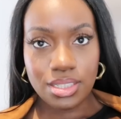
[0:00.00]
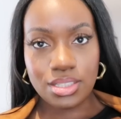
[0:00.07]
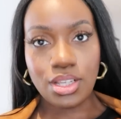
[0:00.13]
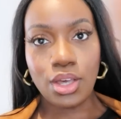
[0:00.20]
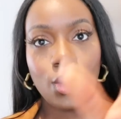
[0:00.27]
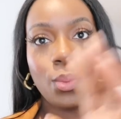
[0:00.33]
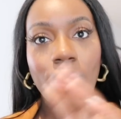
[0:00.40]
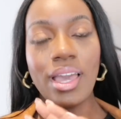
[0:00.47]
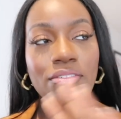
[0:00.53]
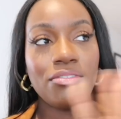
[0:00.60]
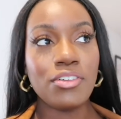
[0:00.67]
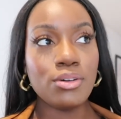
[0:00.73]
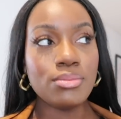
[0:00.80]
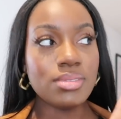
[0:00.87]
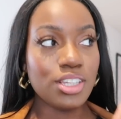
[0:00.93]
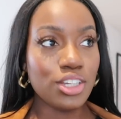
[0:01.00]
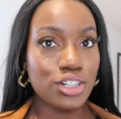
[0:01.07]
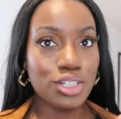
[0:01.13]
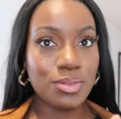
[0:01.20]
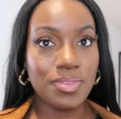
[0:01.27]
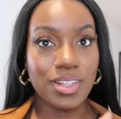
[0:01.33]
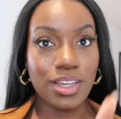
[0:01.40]
So we have filmed the
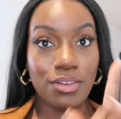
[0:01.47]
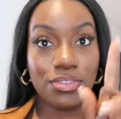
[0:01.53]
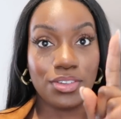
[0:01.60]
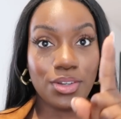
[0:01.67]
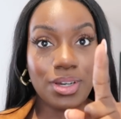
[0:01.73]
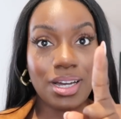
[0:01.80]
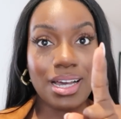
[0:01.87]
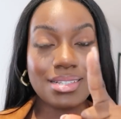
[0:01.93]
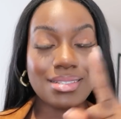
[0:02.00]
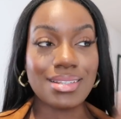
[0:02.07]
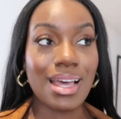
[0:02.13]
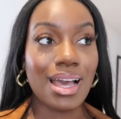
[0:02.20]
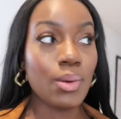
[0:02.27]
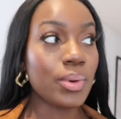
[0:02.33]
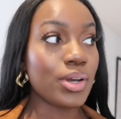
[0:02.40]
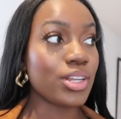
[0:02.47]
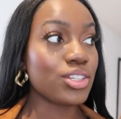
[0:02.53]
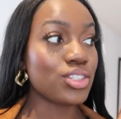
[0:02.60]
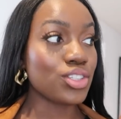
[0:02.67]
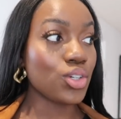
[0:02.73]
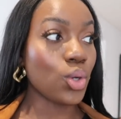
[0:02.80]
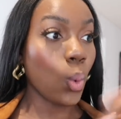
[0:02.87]
YouTube video for you guys. Now we're gonna
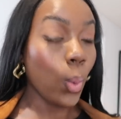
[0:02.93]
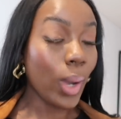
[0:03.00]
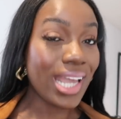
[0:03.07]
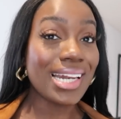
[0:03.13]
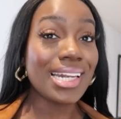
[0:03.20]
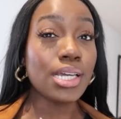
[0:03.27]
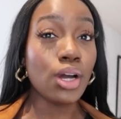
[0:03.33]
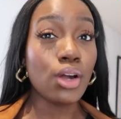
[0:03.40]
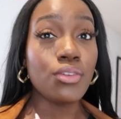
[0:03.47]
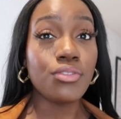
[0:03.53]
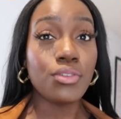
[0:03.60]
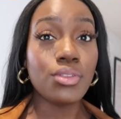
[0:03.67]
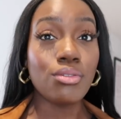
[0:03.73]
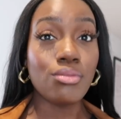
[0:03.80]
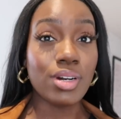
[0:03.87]
quickly go through the